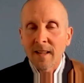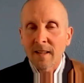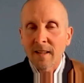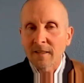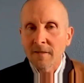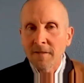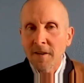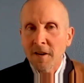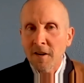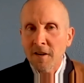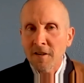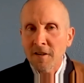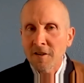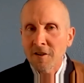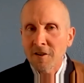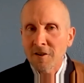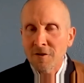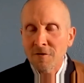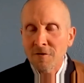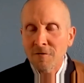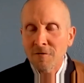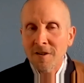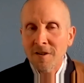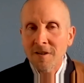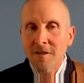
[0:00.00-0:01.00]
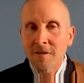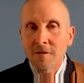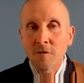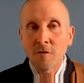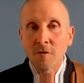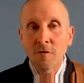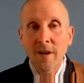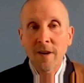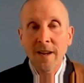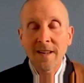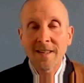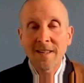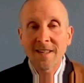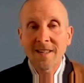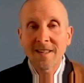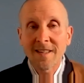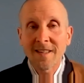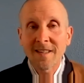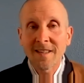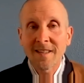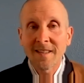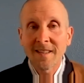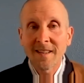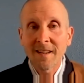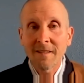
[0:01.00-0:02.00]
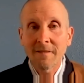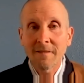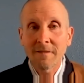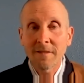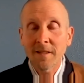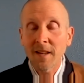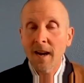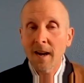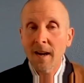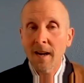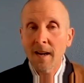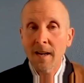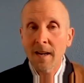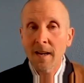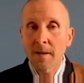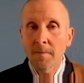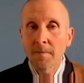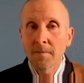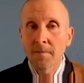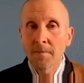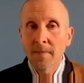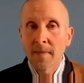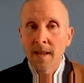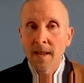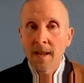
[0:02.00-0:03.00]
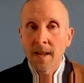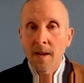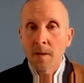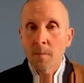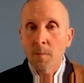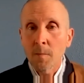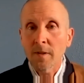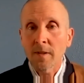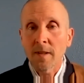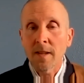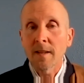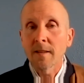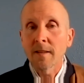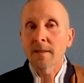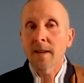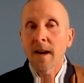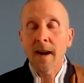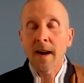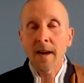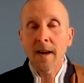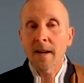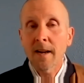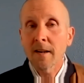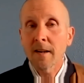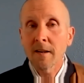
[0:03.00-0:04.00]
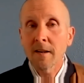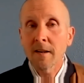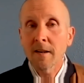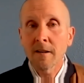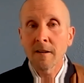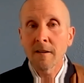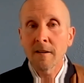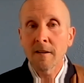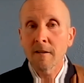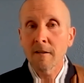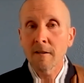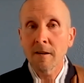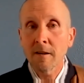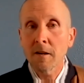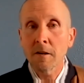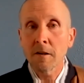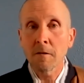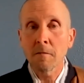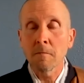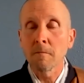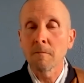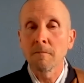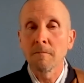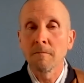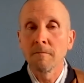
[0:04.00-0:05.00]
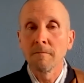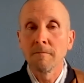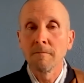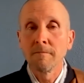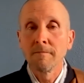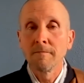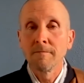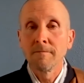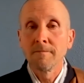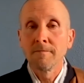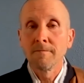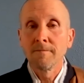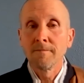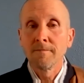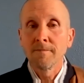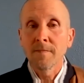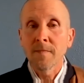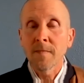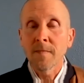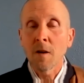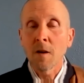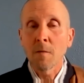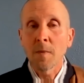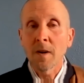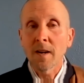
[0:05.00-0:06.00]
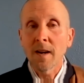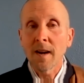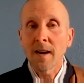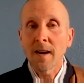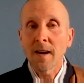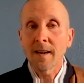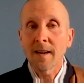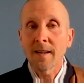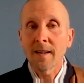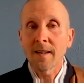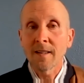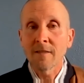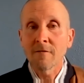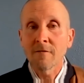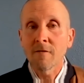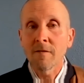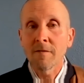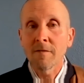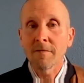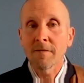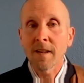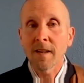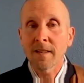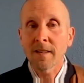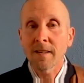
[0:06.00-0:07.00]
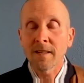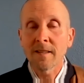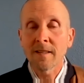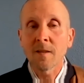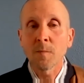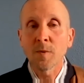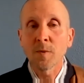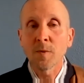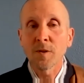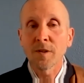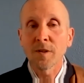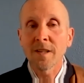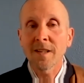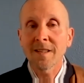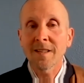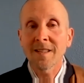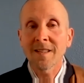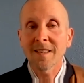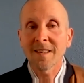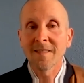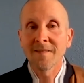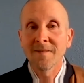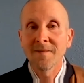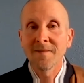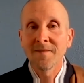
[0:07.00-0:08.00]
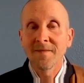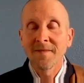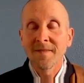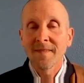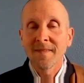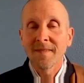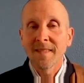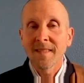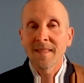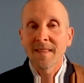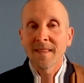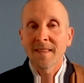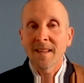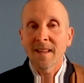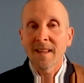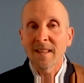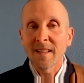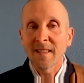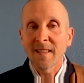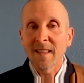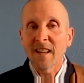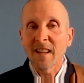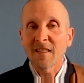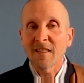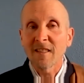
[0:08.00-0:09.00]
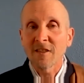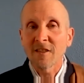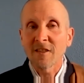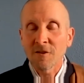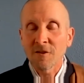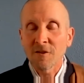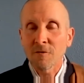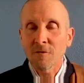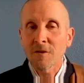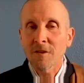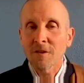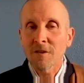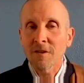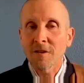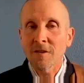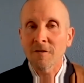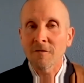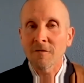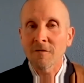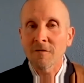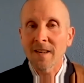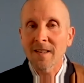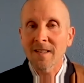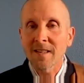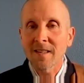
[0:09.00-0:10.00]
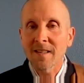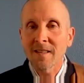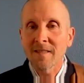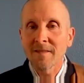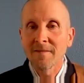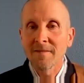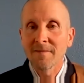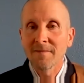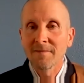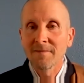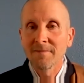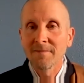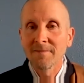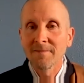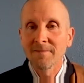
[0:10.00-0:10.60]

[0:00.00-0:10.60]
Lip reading: that's a very short duration of time, but the entire dharmakaya is reflected completely in that short duration.